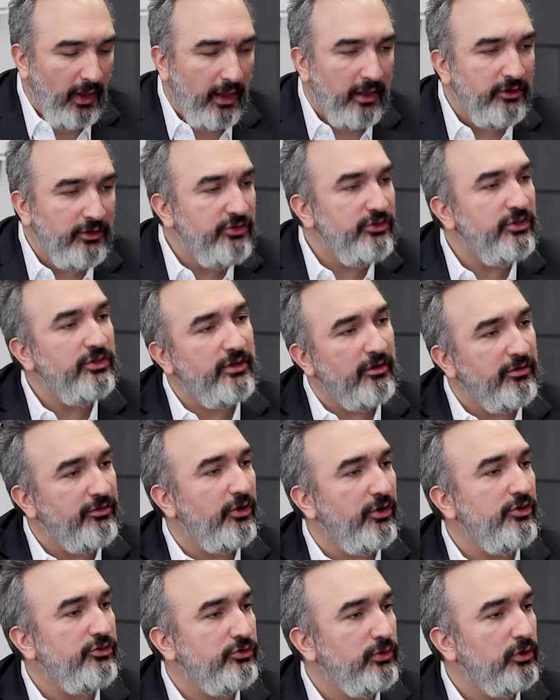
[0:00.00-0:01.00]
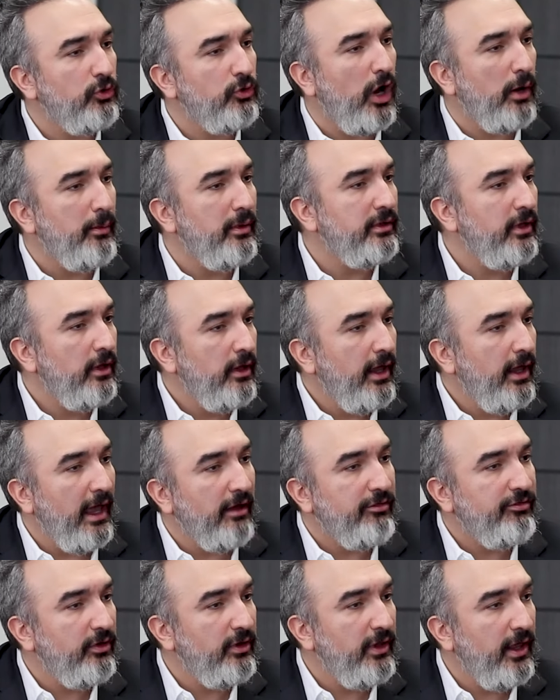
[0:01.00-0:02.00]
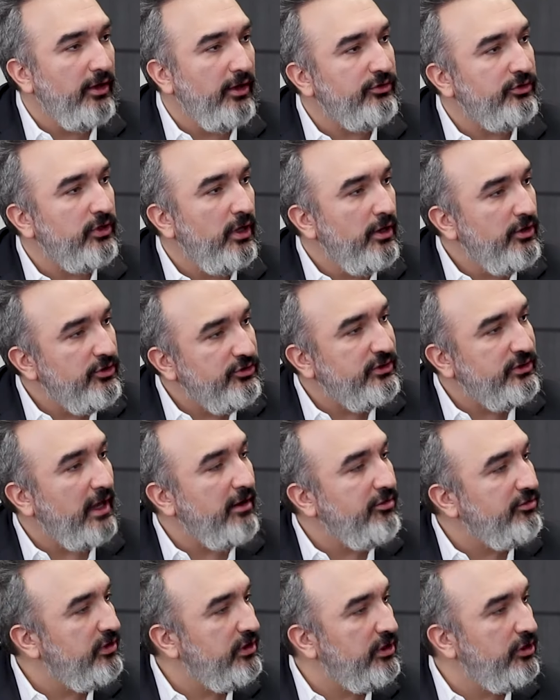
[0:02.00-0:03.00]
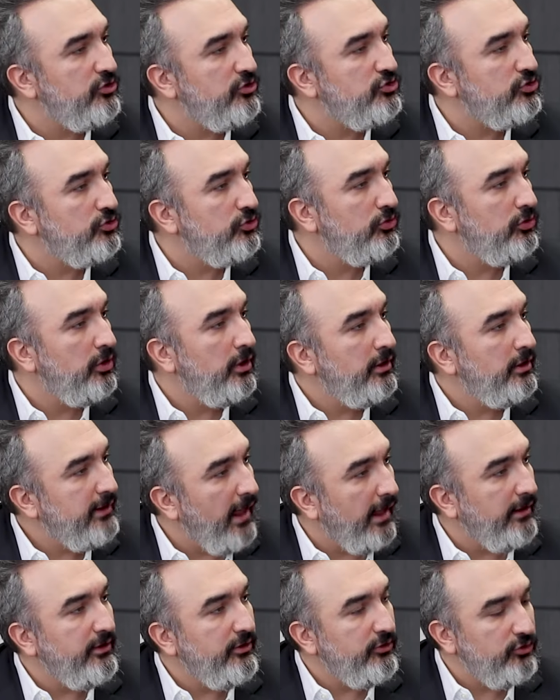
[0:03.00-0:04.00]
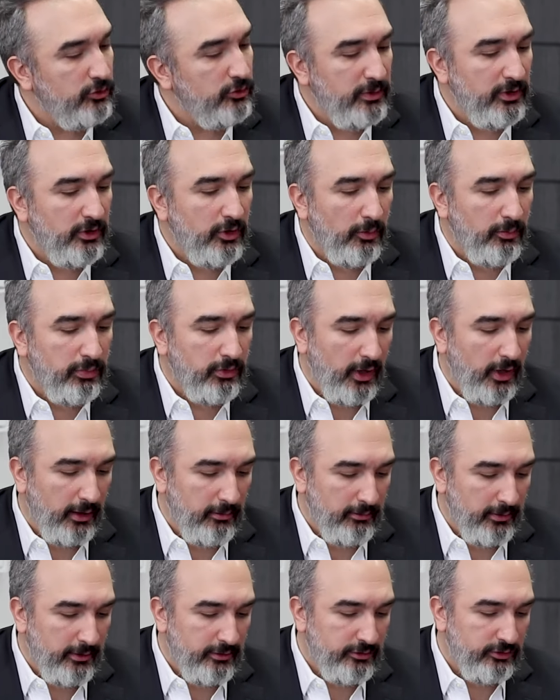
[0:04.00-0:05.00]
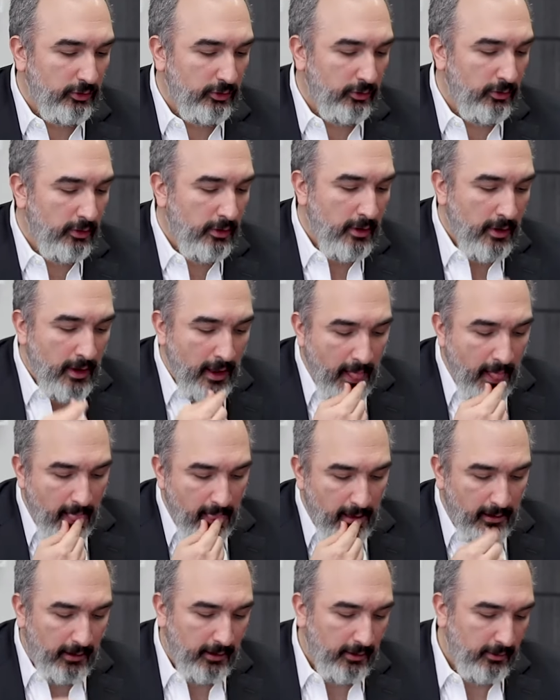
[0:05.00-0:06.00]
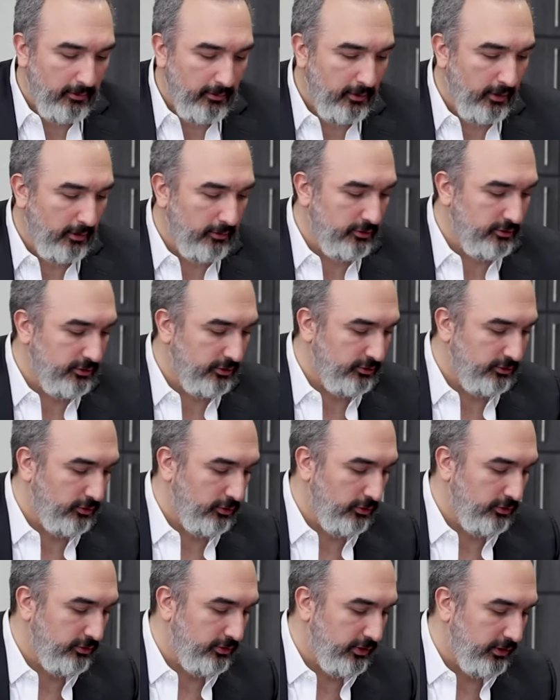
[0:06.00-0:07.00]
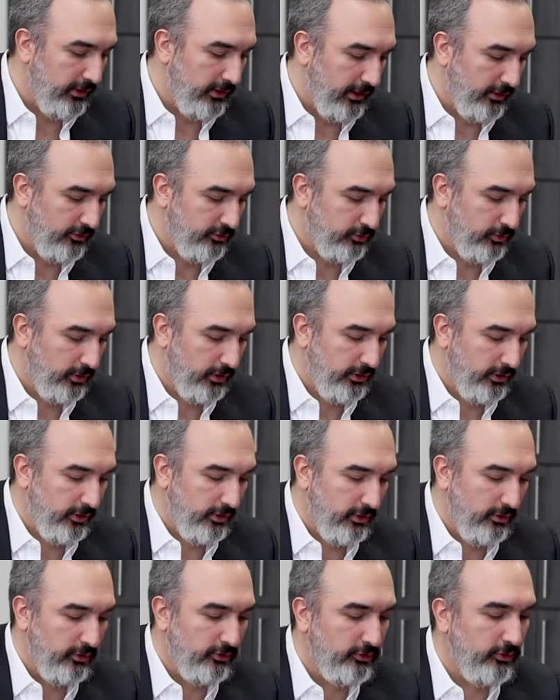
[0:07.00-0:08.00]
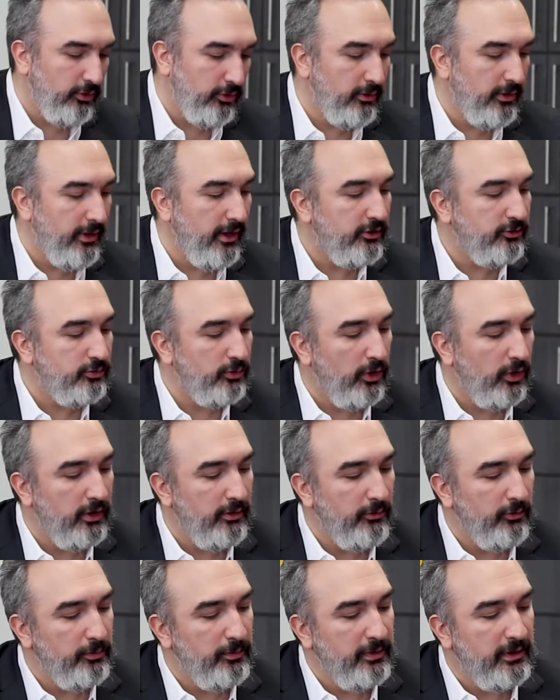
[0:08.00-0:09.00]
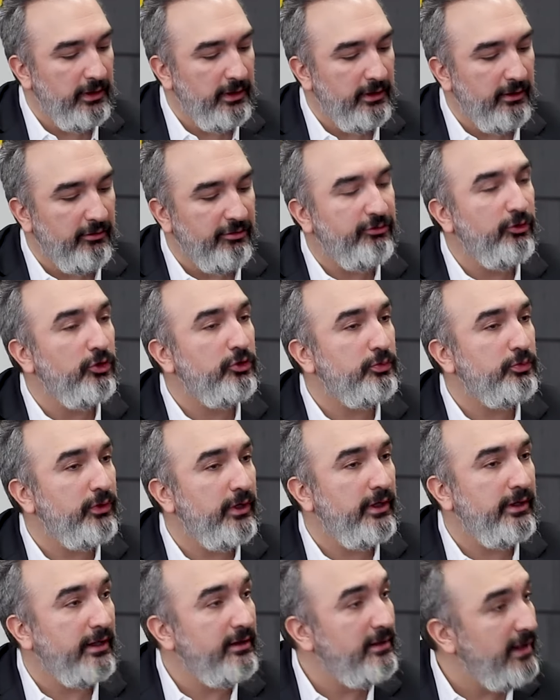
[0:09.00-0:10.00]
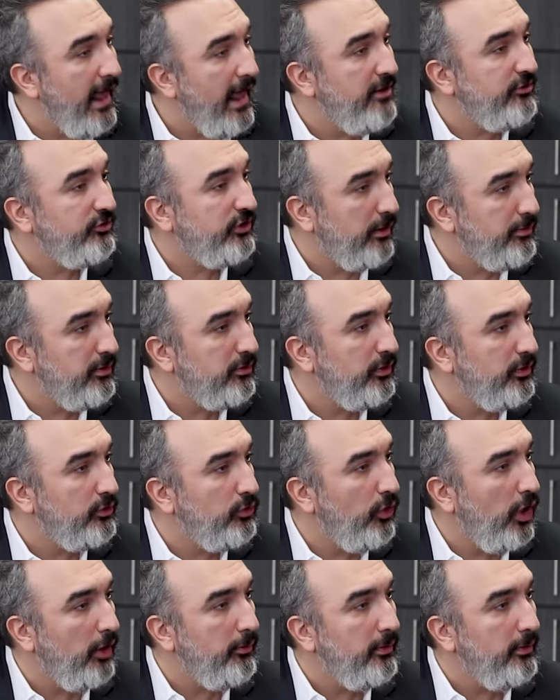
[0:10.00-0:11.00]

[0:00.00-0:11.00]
this is the first requirement, FLS safety issue that needs to be complied with. So I will just go to the next one here. So the next one, it would be the footprint and landscaping requirement.